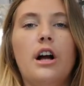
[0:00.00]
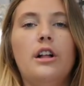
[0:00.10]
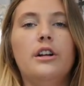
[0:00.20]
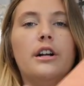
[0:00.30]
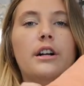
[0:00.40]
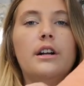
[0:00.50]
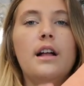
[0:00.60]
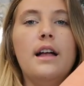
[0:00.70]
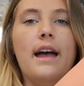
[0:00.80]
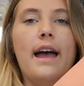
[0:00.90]
color,
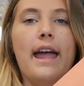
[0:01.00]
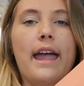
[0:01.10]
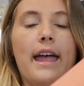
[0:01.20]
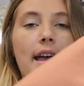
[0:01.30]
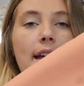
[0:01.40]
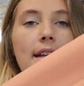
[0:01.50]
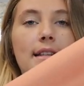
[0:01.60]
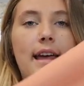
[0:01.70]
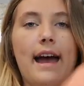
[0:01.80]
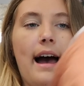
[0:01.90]
and
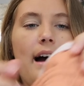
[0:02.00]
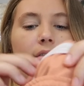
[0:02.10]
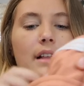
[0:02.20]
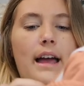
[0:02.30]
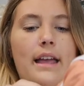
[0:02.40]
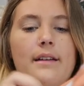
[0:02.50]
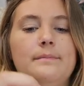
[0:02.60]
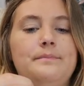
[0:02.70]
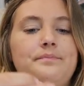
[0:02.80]
they have like